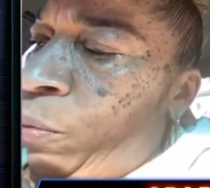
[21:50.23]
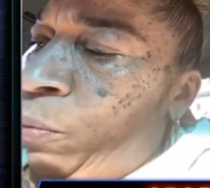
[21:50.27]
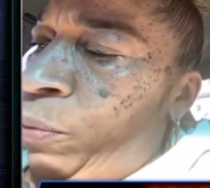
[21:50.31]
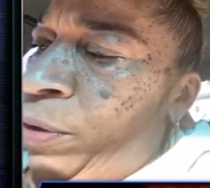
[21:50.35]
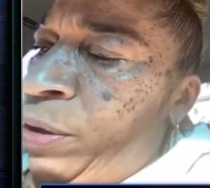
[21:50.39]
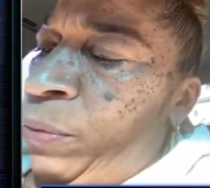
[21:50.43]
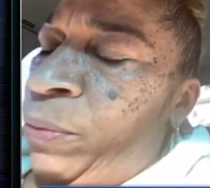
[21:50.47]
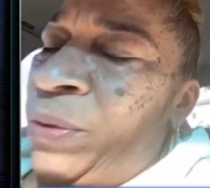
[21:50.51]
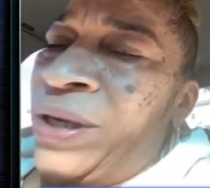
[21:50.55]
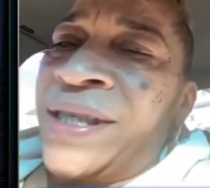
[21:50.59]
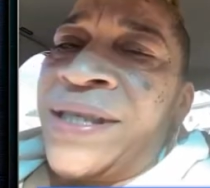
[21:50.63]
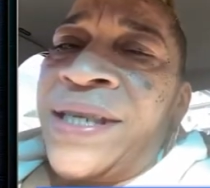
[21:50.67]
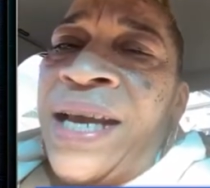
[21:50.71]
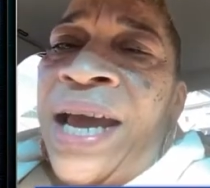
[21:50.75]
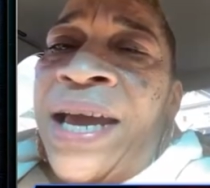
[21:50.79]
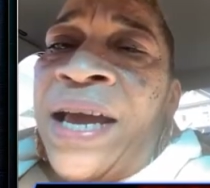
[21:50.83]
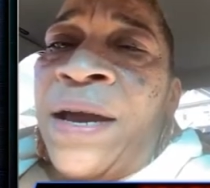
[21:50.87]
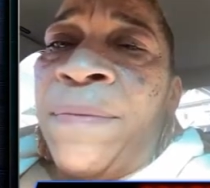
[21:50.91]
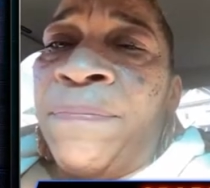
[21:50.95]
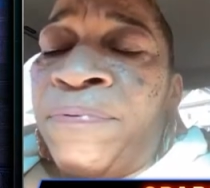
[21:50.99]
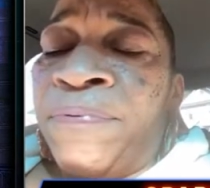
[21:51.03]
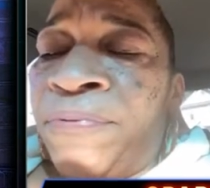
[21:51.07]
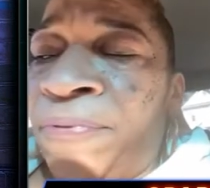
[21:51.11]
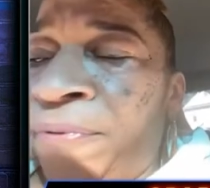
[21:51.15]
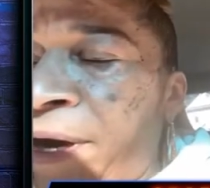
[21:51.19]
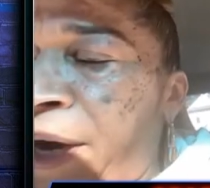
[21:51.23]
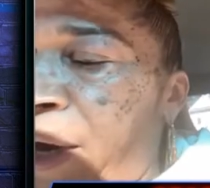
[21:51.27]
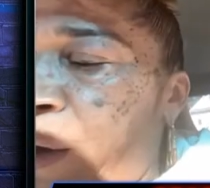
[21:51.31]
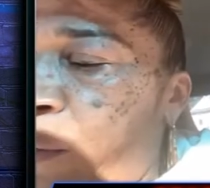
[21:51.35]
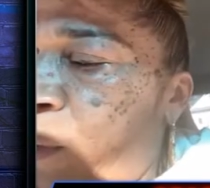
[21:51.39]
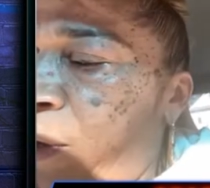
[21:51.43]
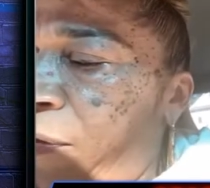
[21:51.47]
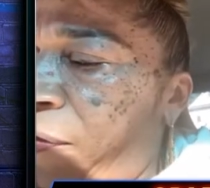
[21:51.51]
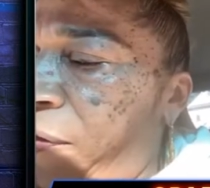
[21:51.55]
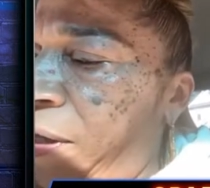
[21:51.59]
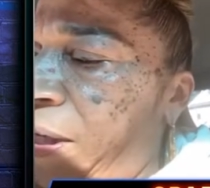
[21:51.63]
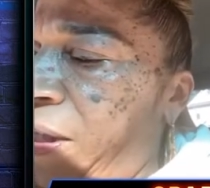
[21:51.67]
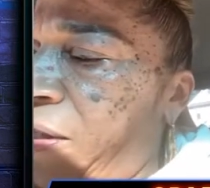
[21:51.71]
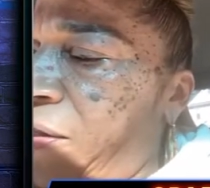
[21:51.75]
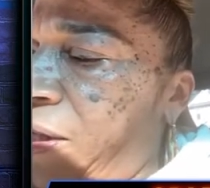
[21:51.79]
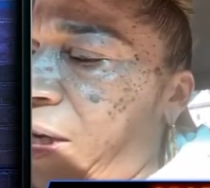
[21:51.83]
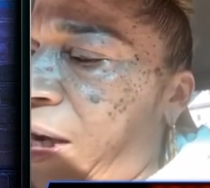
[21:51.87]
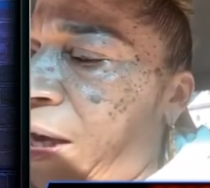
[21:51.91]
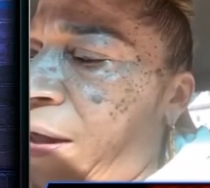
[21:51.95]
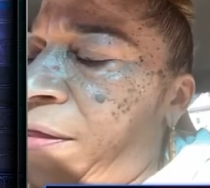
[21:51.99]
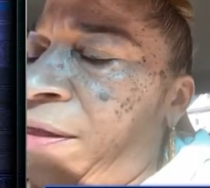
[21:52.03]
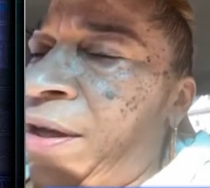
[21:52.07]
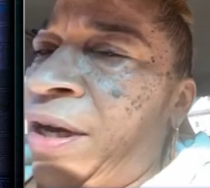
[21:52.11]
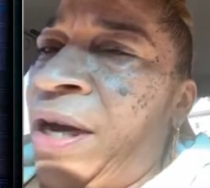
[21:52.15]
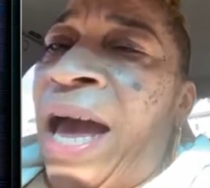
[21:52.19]
We stay in prayer with each
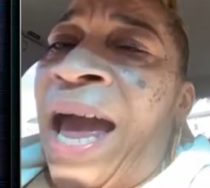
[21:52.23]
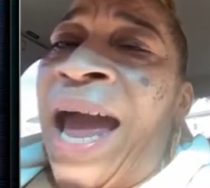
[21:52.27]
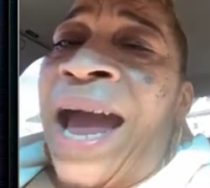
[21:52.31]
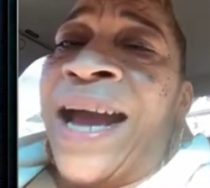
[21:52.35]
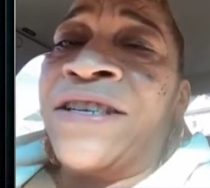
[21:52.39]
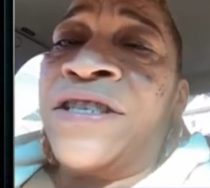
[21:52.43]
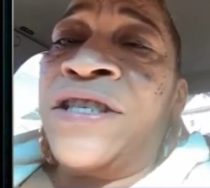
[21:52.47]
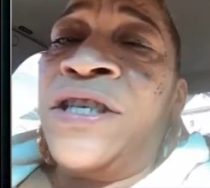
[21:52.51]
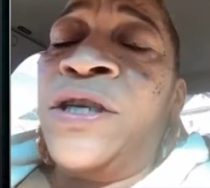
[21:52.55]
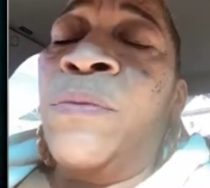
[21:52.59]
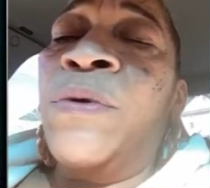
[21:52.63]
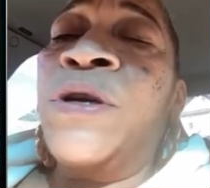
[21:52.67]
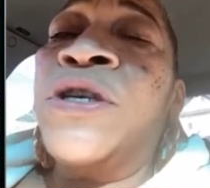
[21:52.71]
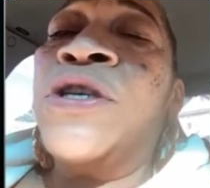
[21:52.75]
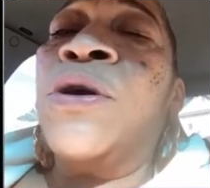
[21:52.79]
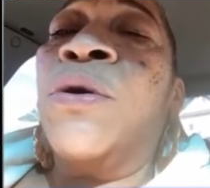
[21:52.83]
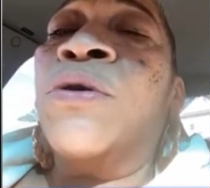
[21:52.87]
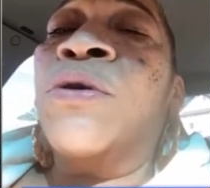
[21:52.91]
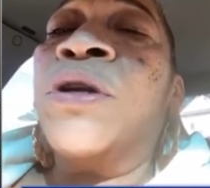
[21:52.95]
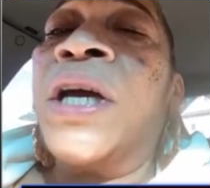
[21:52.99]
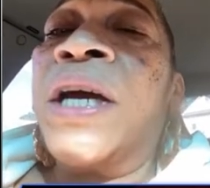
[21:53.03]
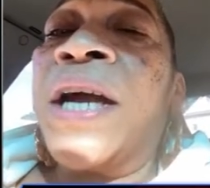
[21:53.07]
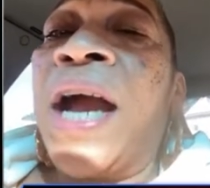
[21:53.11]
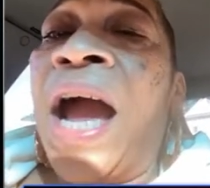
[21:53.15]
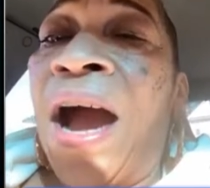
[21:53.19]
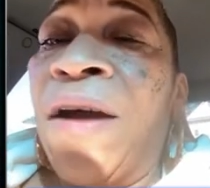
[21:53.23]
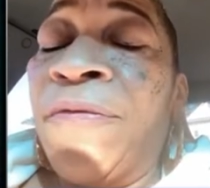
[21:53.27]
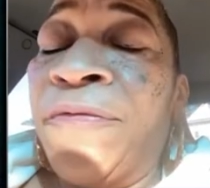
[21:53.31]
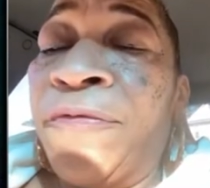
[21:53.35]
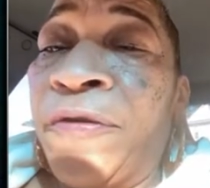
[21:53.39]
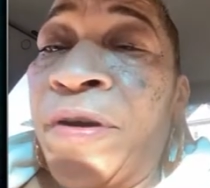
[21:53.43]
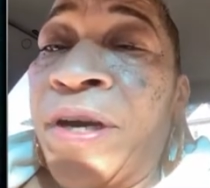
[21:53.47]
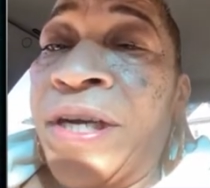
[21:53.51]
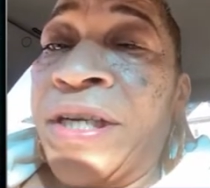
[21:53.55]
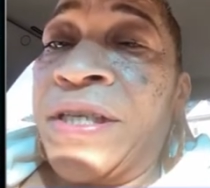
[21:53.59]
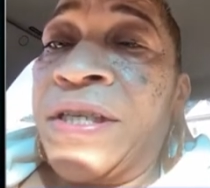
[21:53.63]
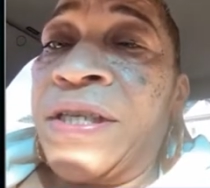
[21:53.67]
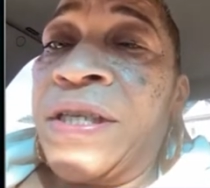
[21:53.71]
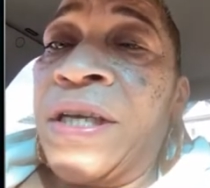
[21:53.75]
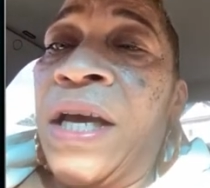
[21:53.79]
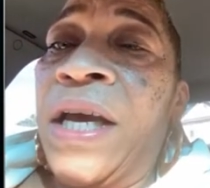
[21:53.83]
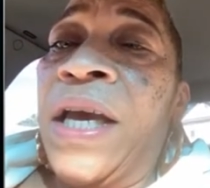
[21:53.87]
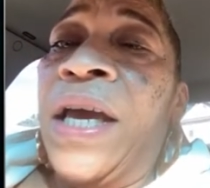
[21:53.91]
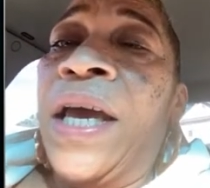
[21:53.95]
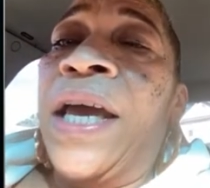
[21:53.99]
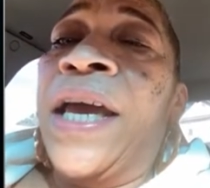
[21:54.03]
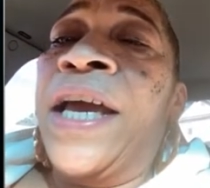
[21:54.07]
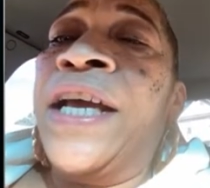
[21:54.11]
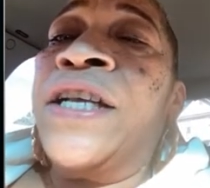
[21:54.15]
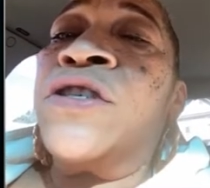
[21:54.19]
other. Actually, mm-hmm. we're doing a conference.
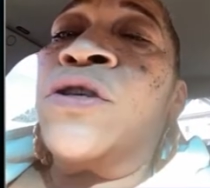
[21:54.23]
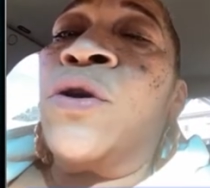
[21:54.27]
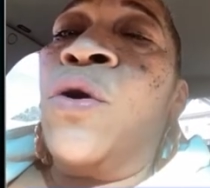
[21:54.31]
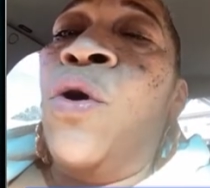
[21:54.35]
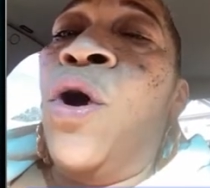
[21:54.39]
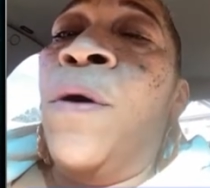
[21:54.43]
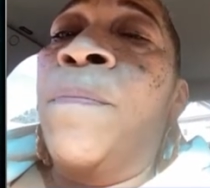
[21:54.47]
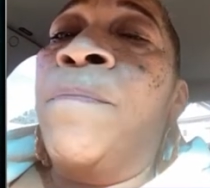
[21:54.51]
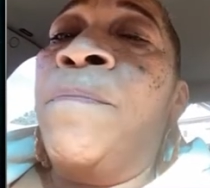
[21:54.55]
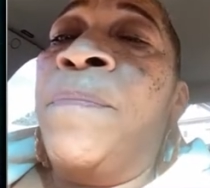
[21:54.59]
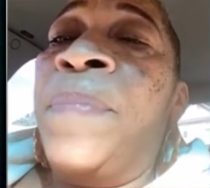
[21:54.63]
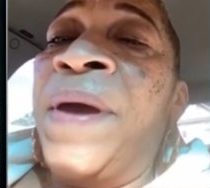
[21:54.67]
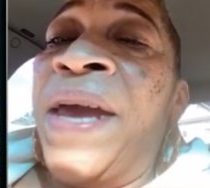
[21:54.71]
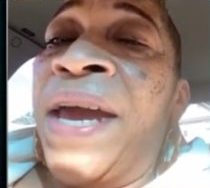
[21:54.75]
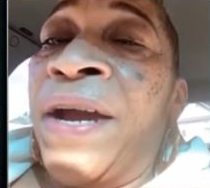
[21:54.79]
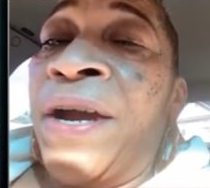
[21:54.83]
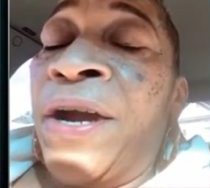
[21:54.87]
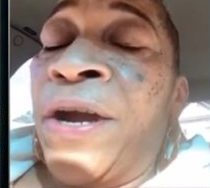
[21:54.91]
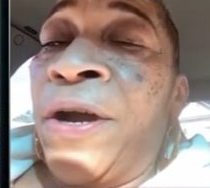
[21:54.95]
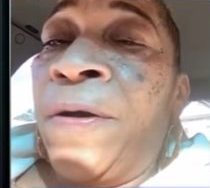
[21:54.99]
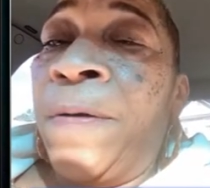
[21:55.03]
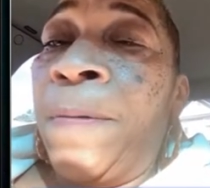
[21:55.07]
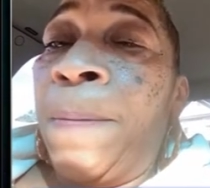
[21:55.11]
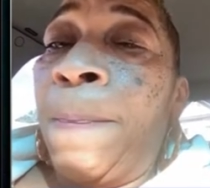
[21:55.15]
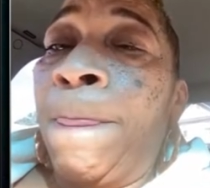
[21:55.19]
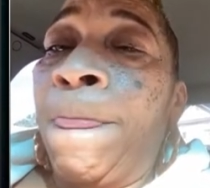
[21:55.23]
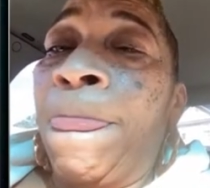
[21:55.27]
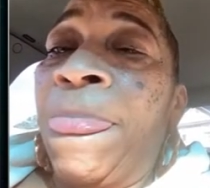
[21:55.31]
It's called Bigger.